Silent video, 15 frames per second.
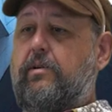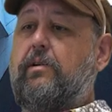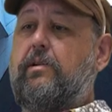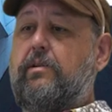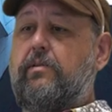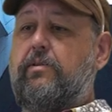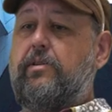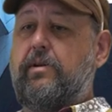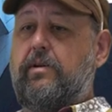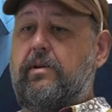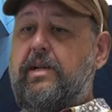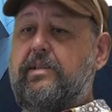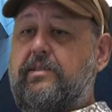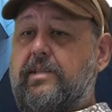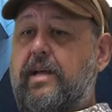on the
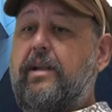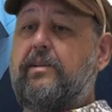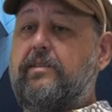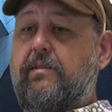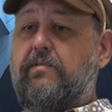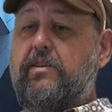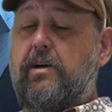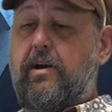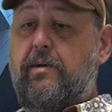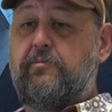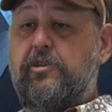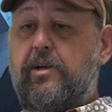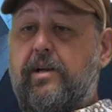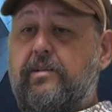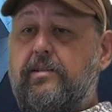aesthetics of the
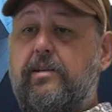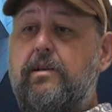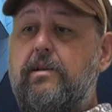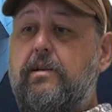object.